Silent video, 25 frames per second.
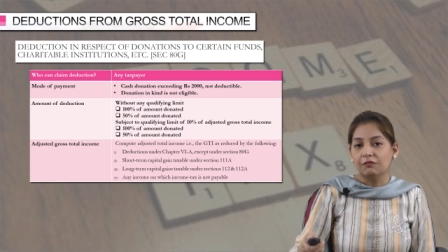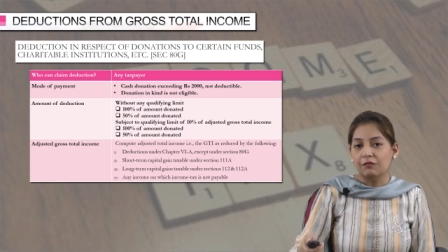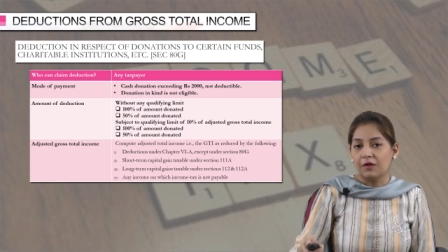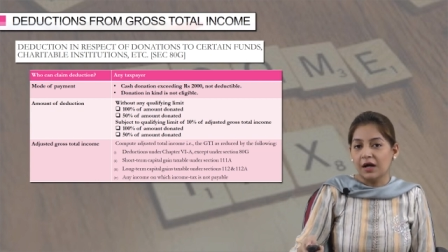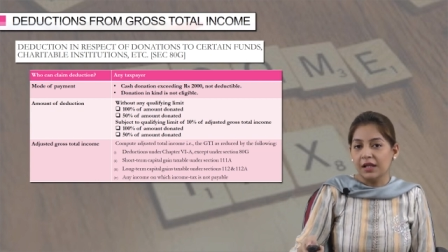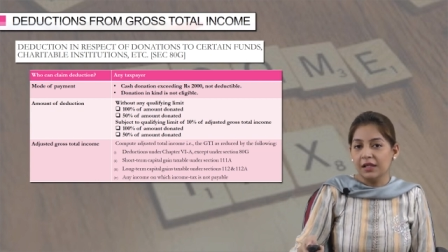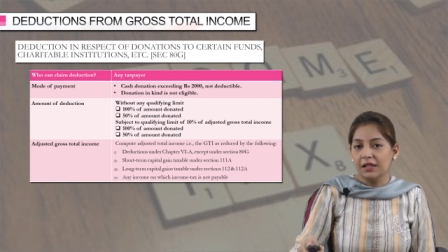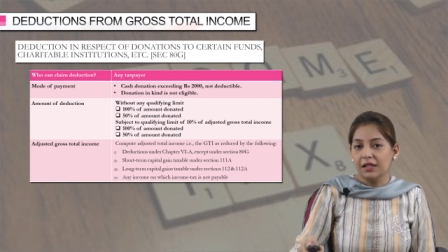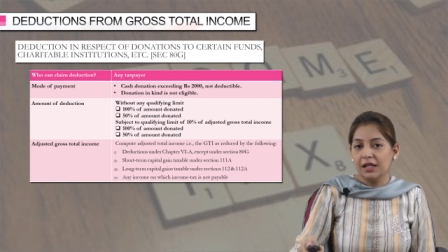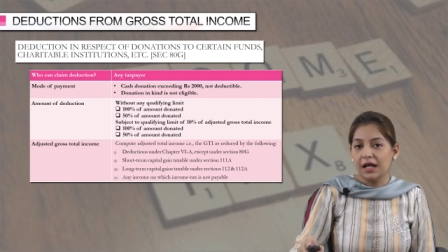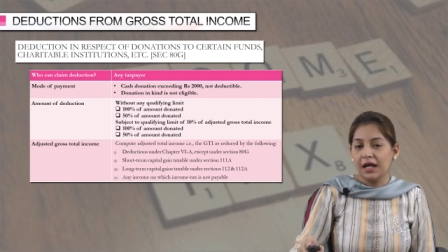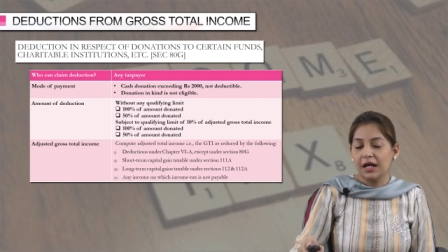
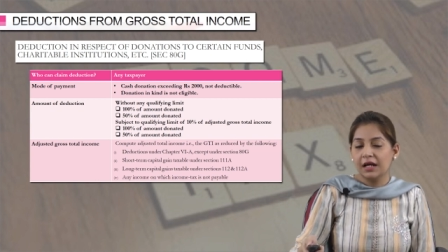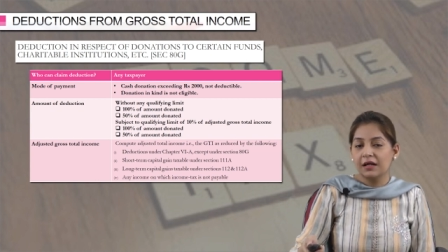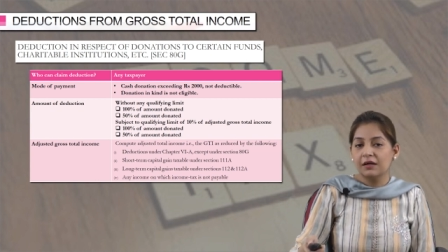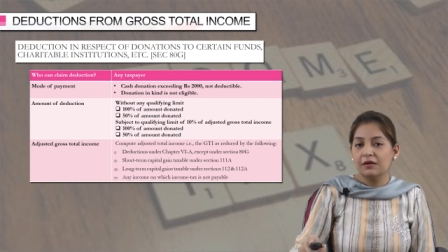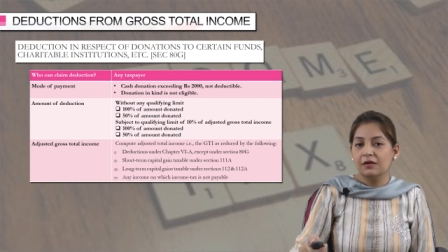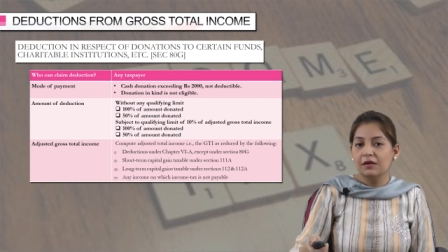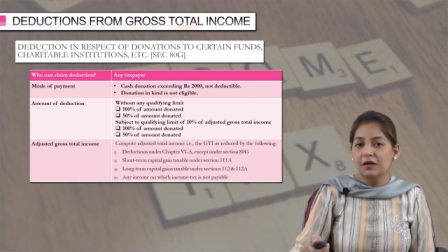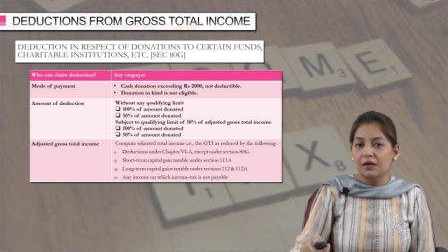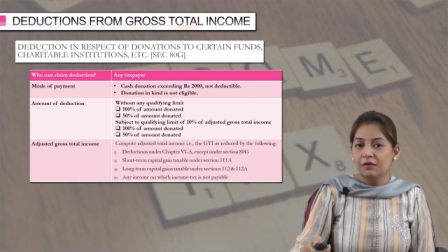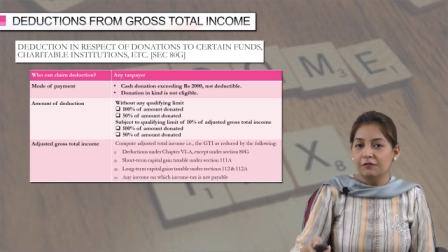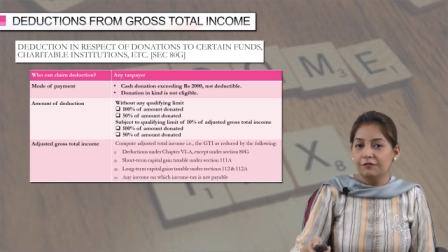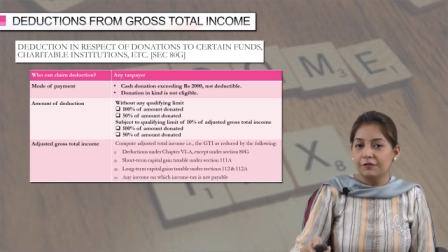1 lakh
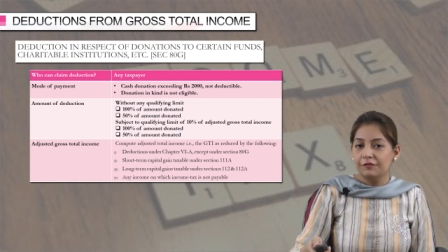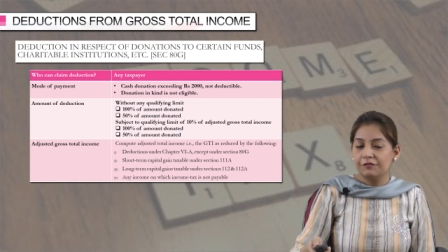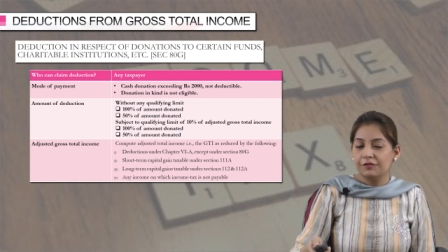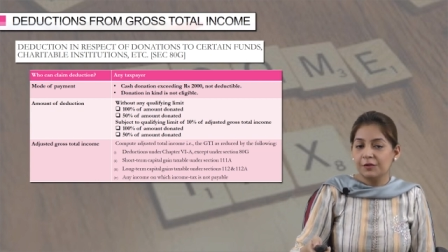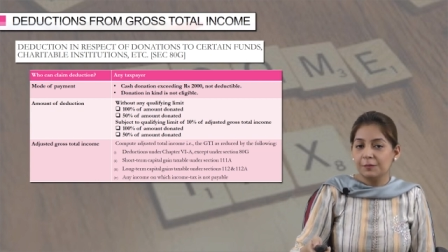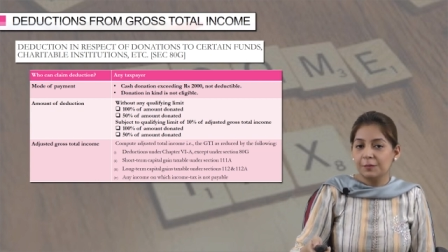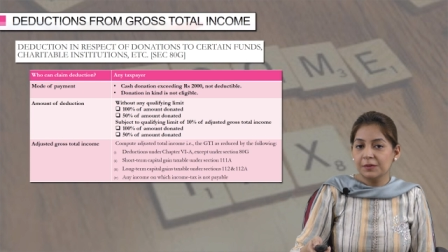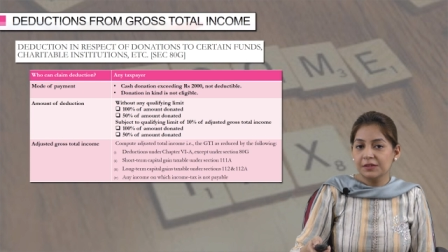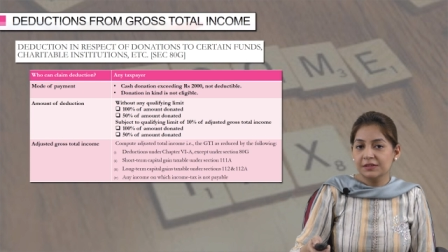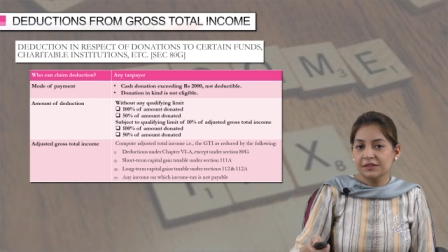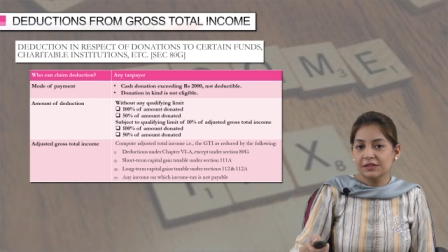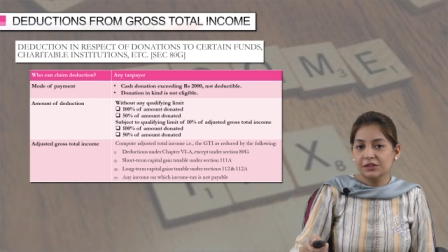
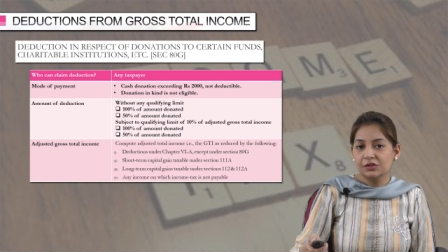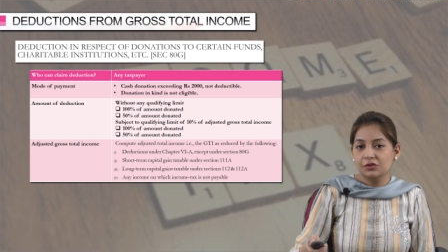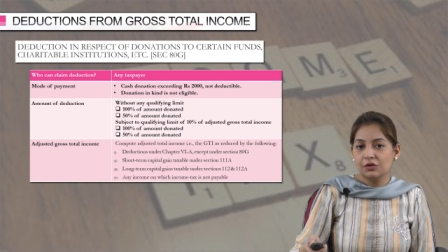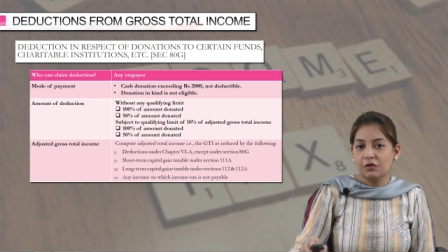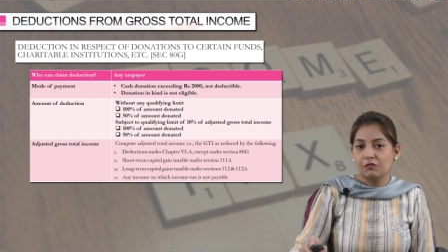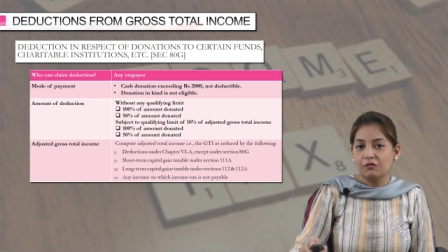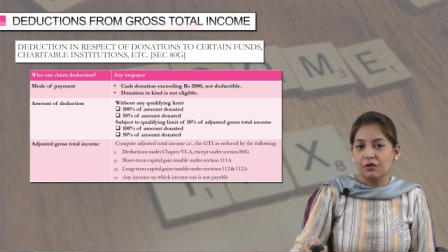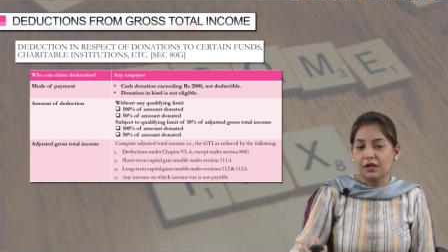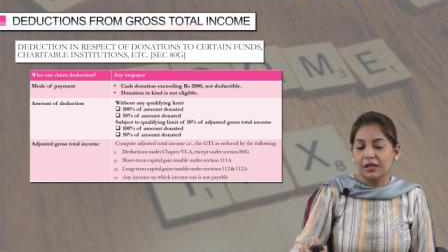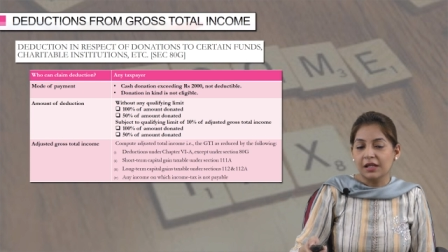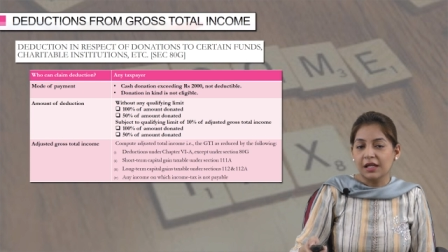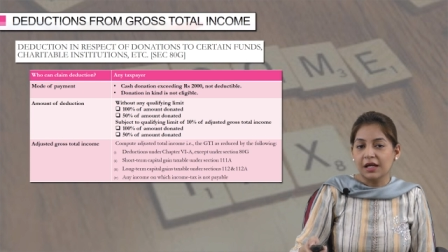50 percent
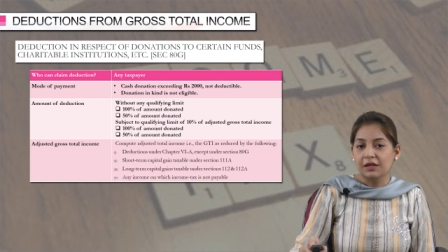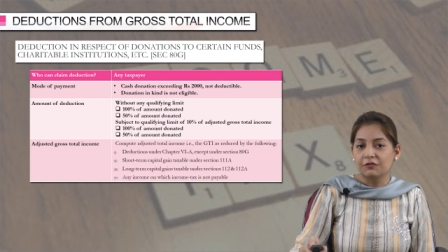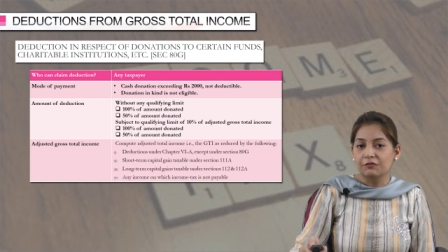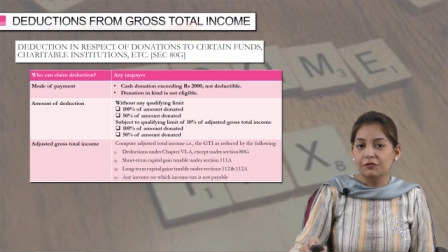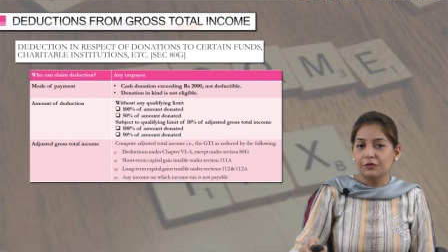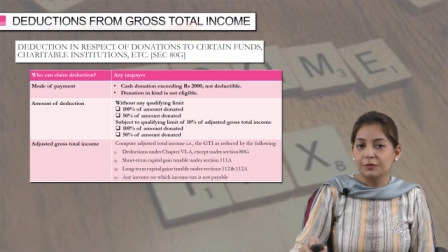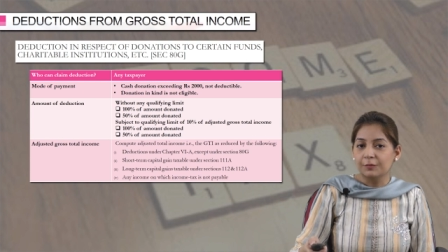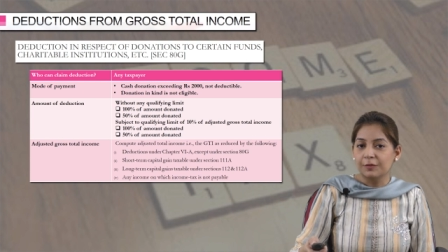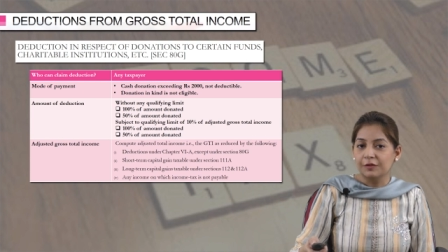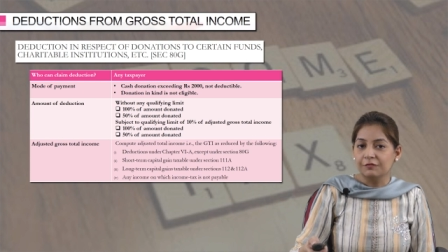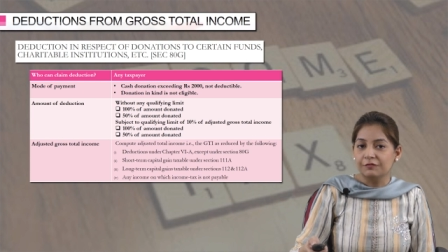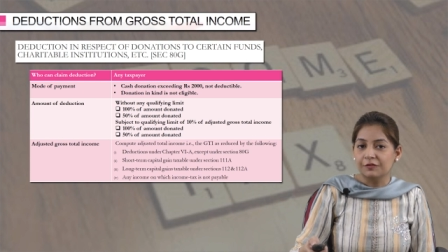of 1 lakh
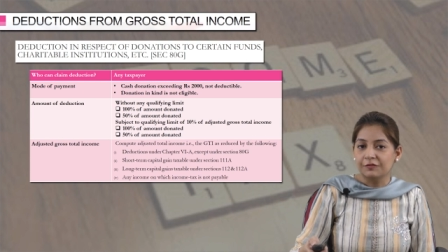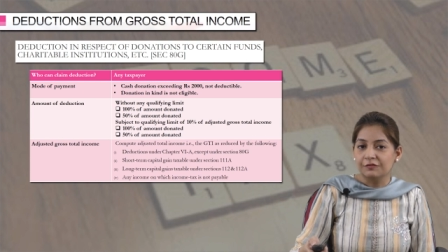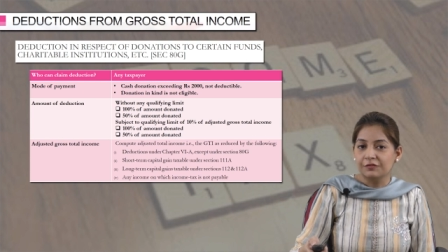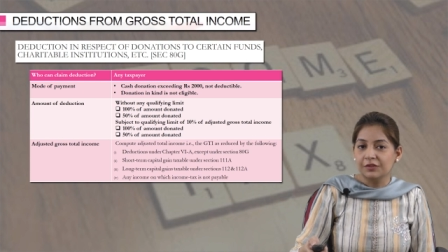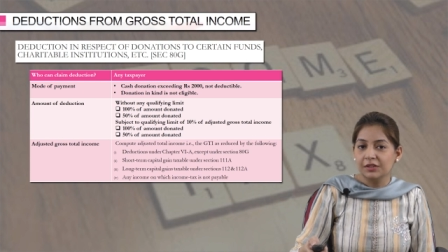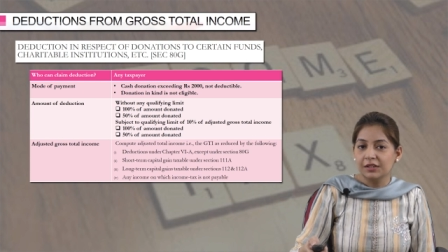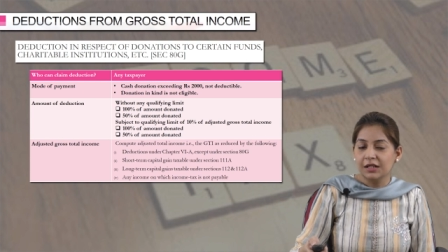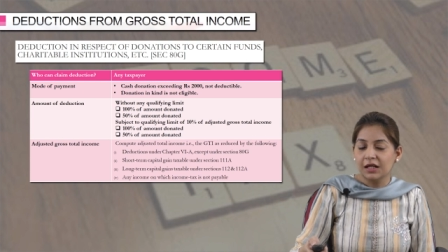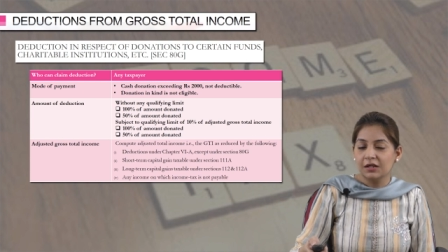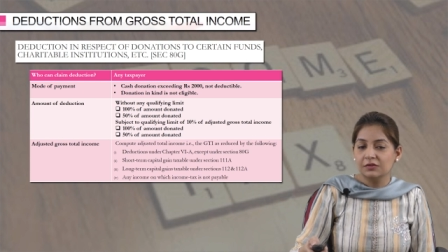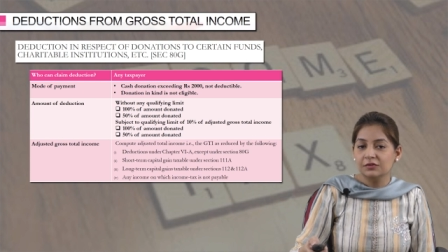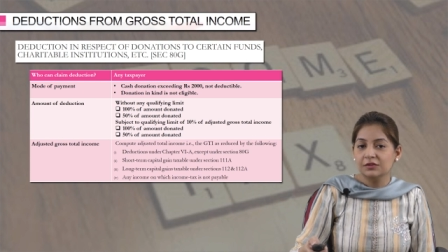would be
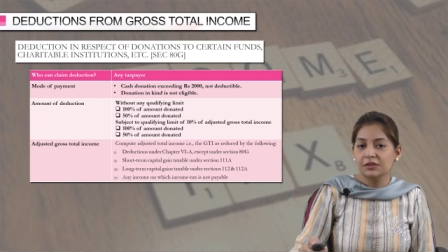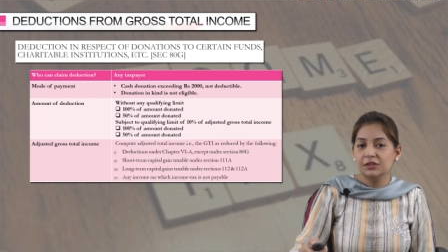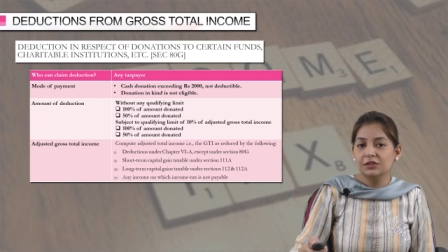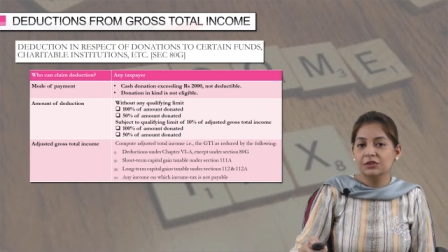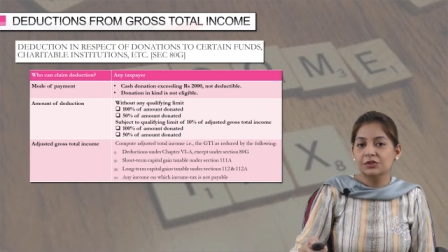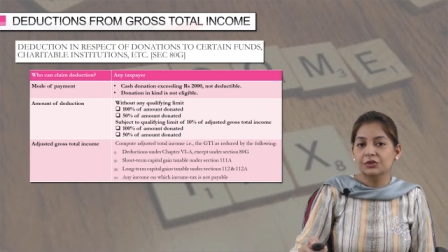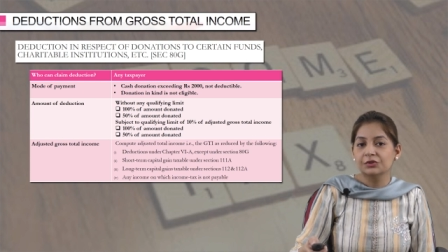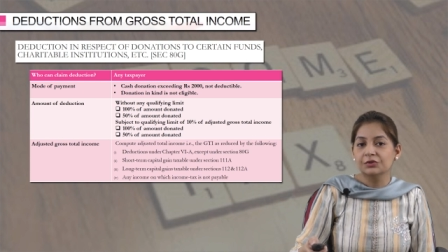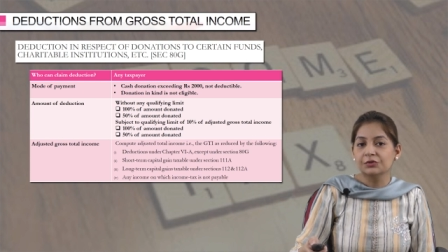50,000.